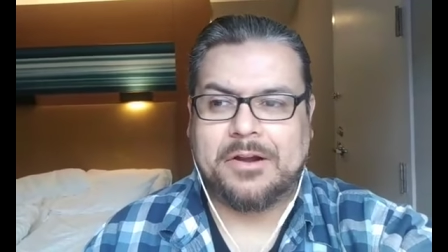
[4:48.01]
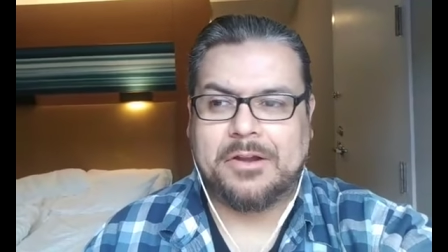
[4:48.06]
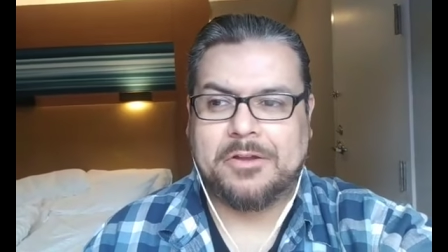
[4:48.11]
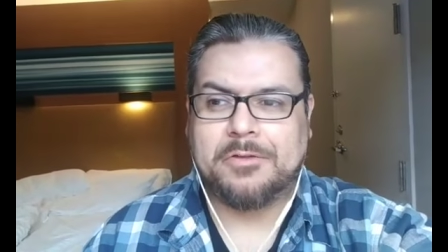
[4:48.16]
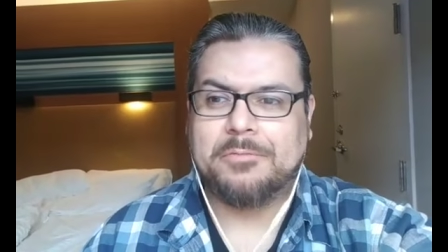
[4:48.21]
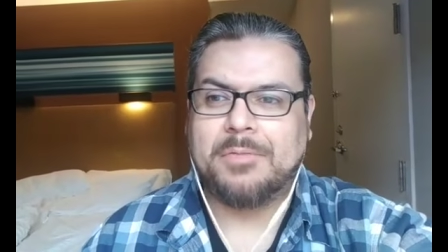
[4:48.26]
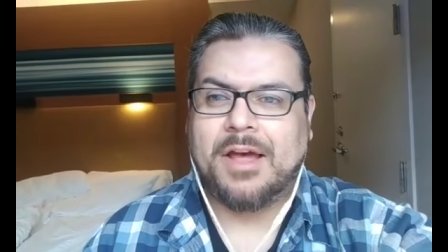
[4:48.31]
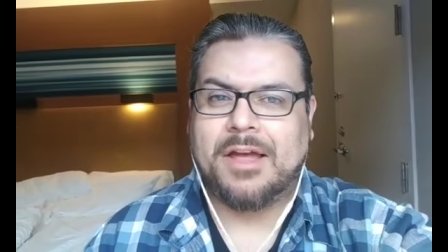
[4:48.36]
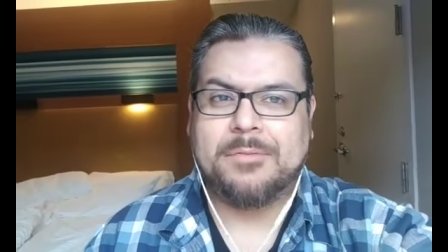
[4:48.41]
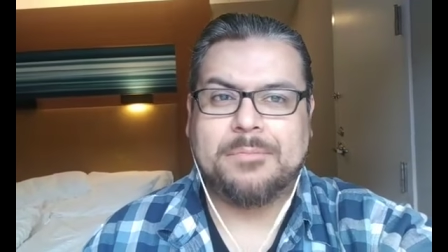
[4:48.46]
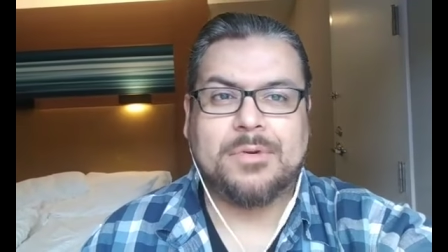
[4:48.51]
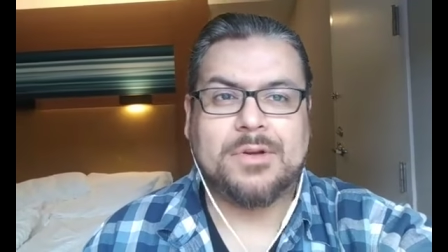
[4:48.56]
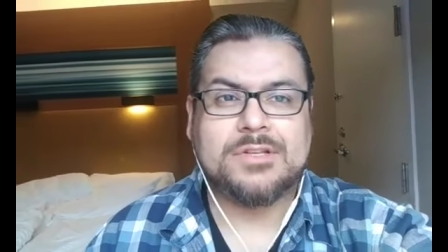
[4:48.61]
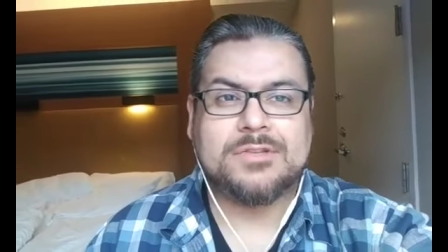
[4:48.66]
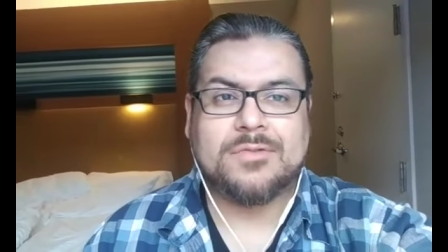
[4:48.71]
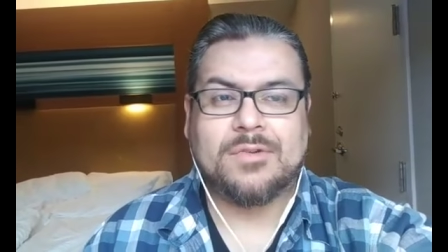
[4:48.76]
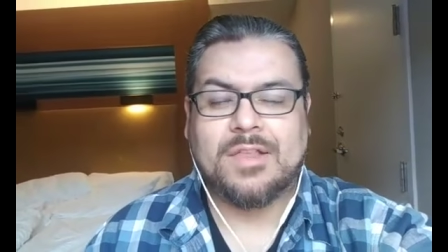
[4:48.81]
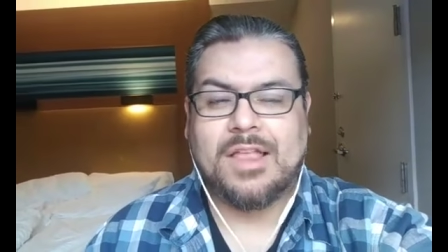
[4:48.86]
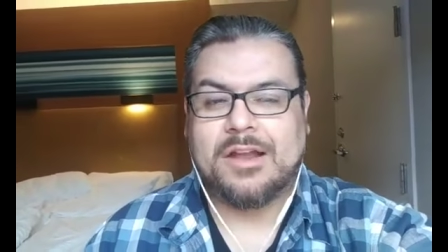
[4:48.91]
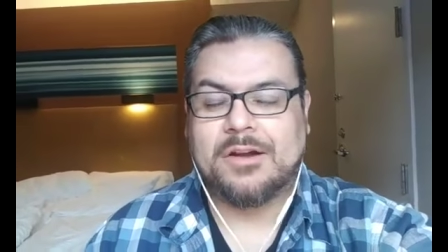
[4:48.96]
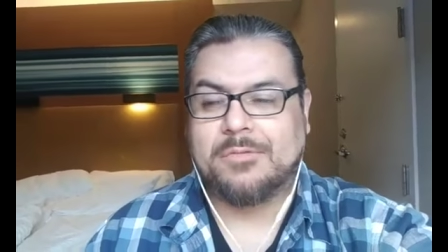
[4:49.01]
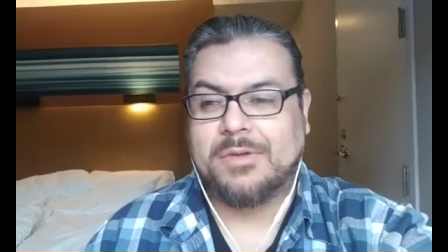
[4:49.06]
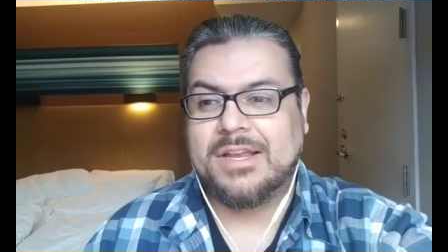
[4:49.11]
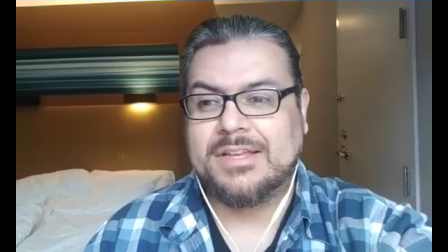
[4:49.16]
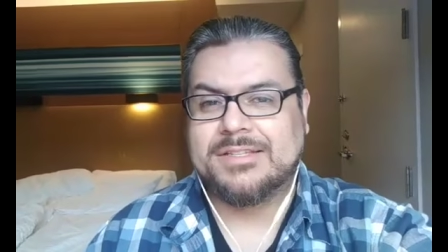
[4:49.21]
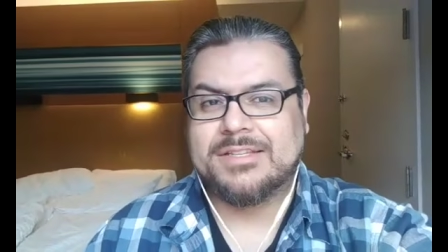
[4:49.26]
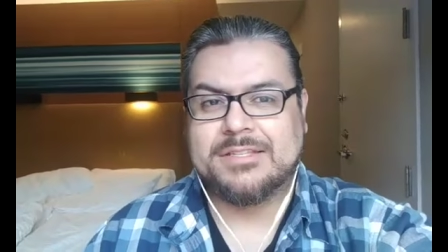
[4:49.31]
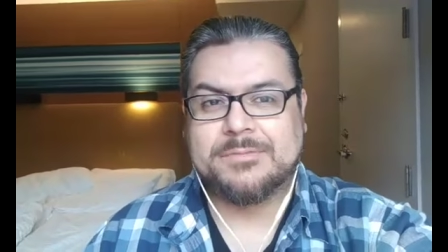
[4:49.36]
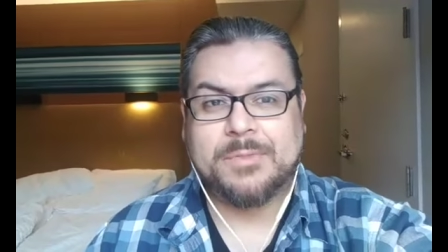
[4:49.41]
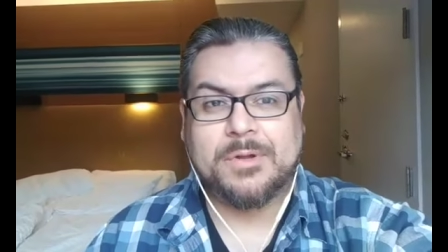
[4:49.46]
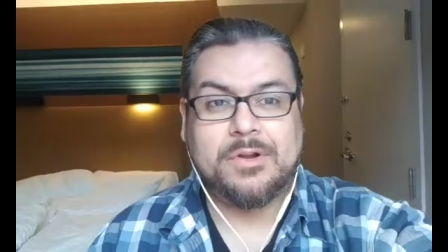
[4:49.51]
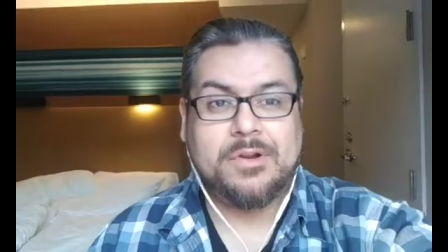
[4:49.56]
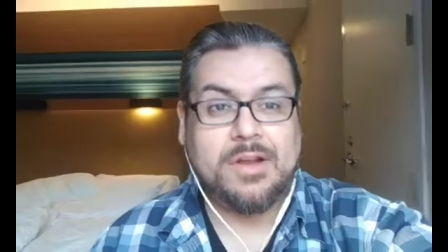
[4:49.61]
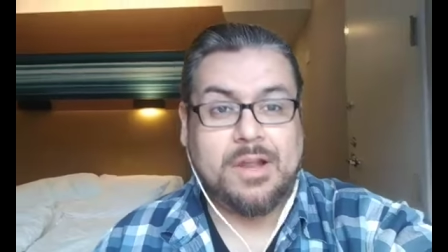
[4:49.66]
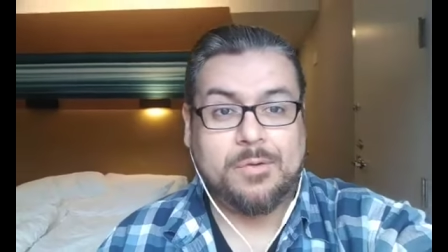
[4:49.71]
You buy books for a lot of reasons, but you're